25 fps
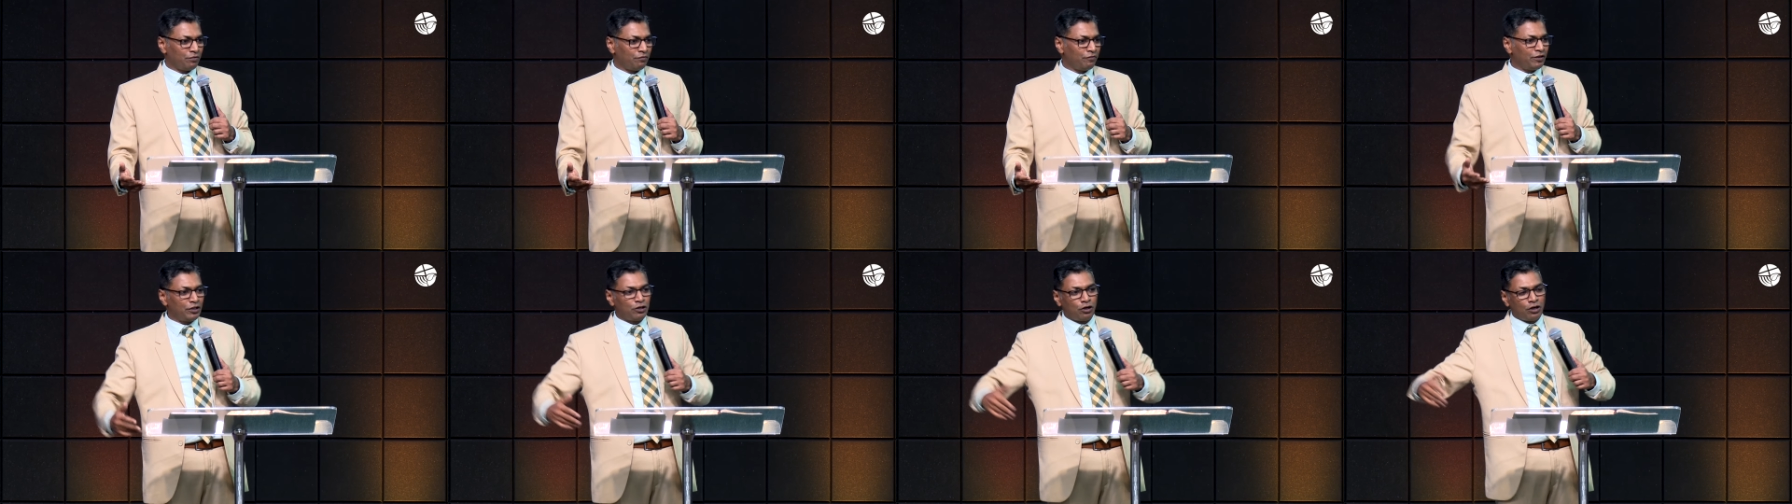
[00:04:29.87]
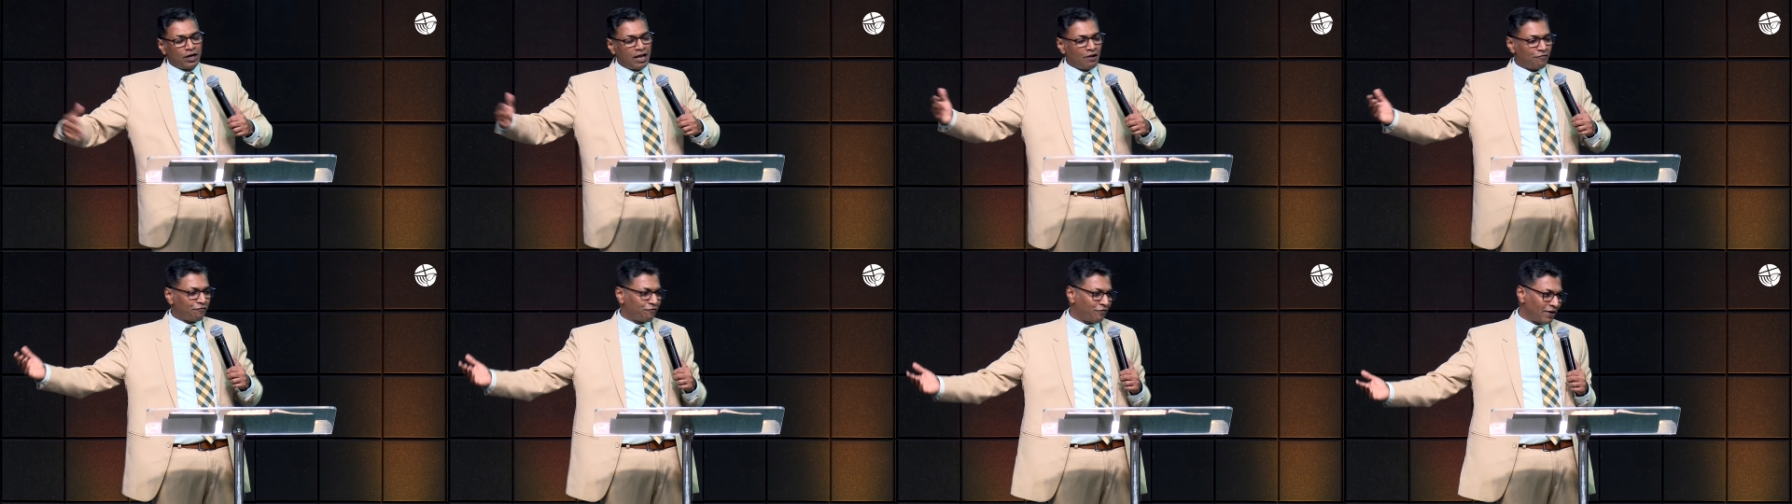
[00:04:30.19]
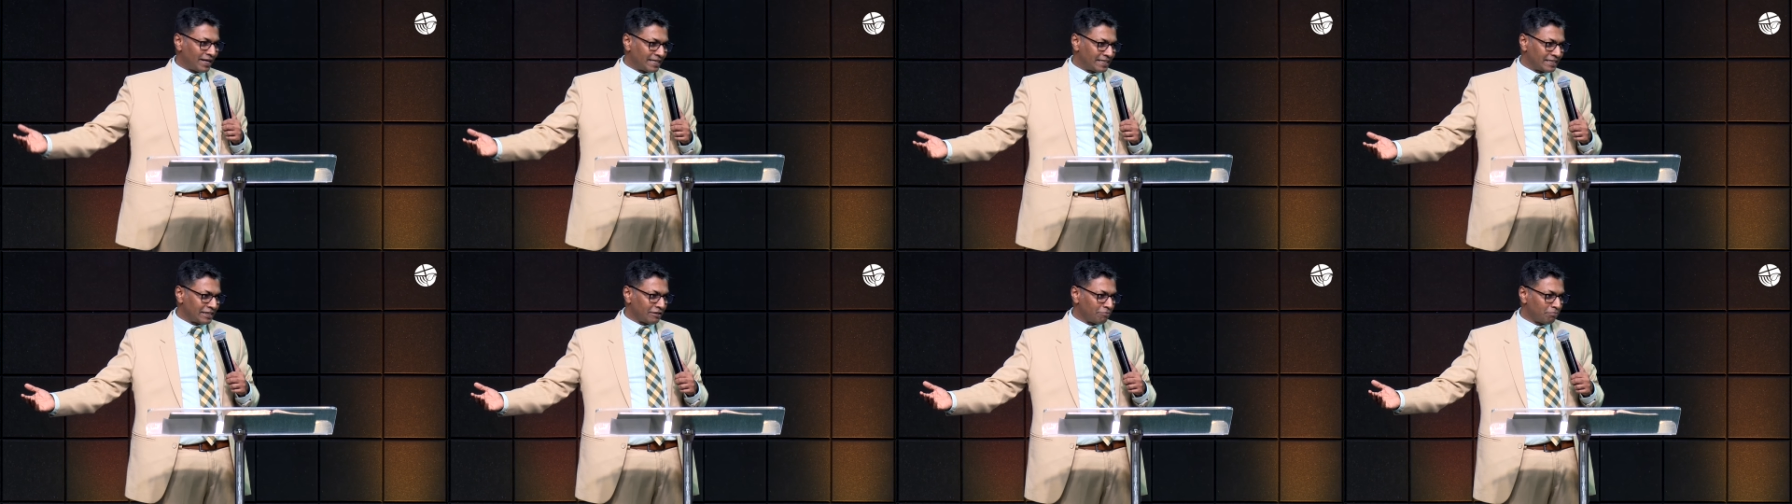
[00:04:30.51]
We don't have
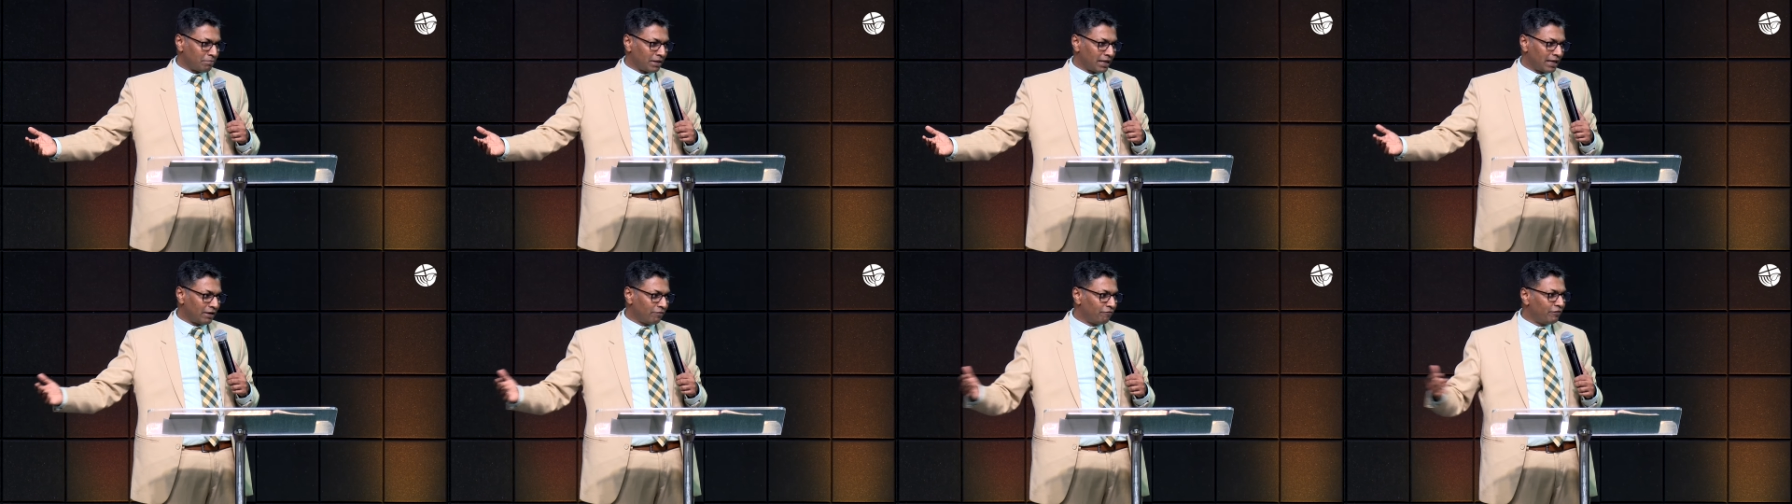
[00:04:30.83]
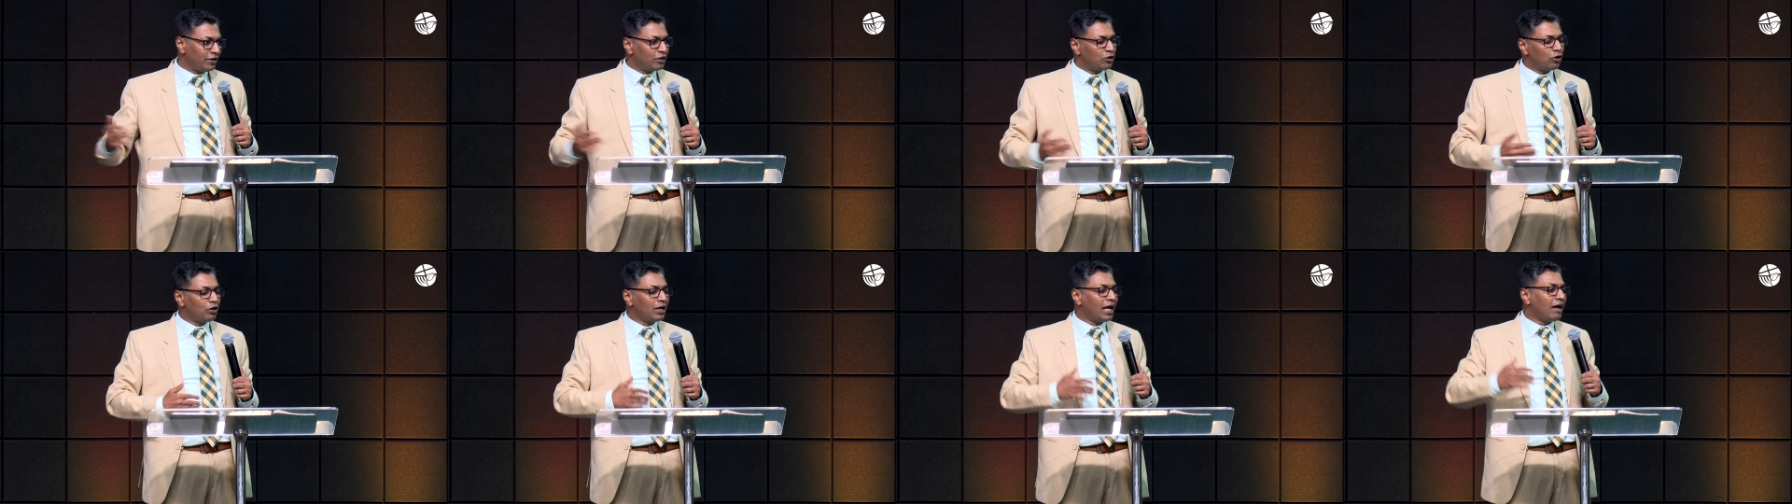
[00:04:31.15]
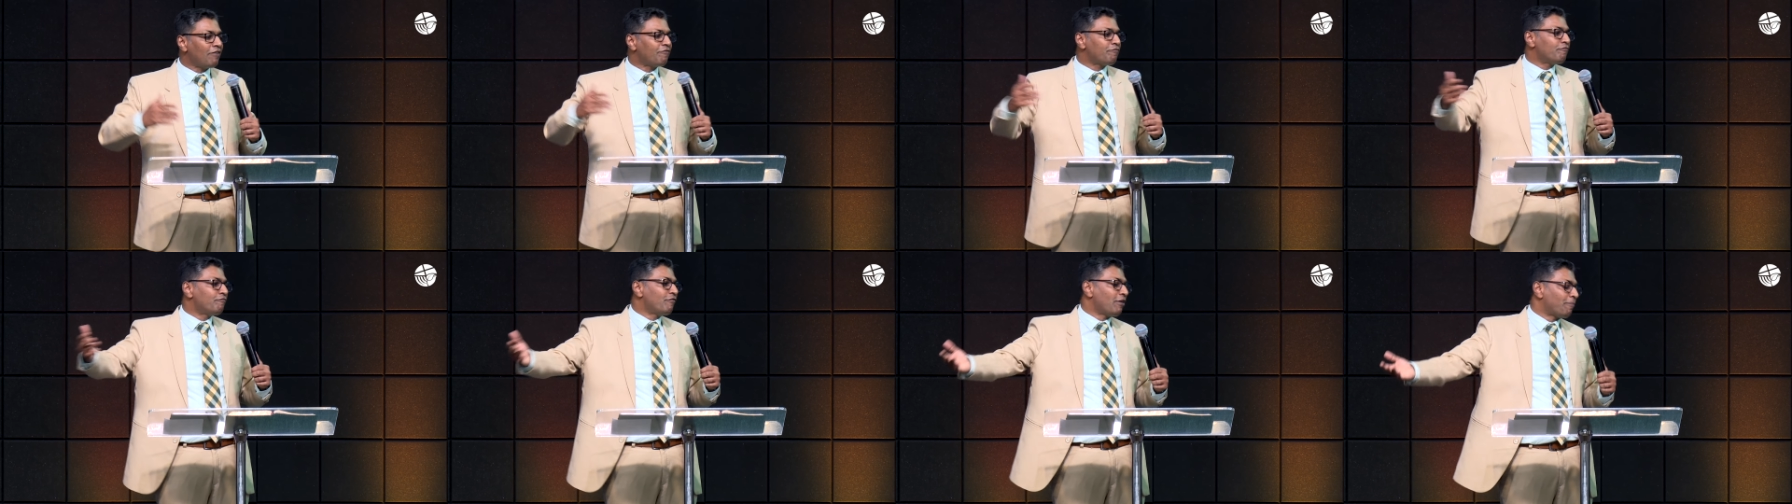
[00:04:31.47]
fighting men. We don't have